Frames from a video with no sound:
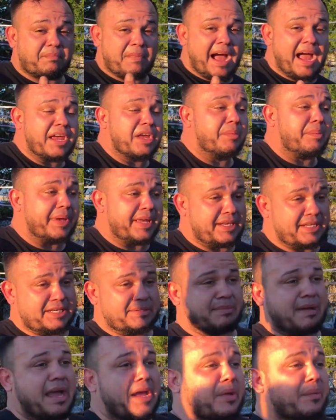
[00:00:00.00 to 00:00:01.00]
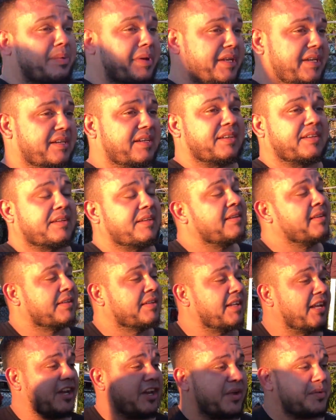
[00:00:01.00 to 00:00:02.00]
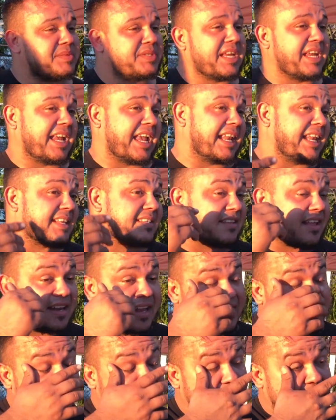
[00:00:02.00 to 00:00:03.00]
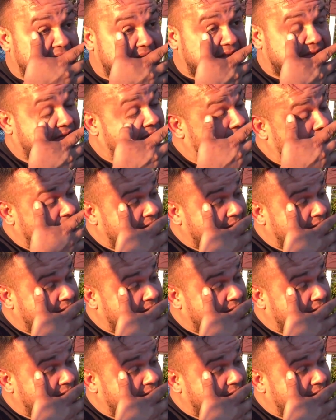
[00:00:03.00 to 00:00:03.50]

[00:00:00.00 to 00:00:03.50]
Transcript: My opinion. You know what I'm saying? And it's not expensive.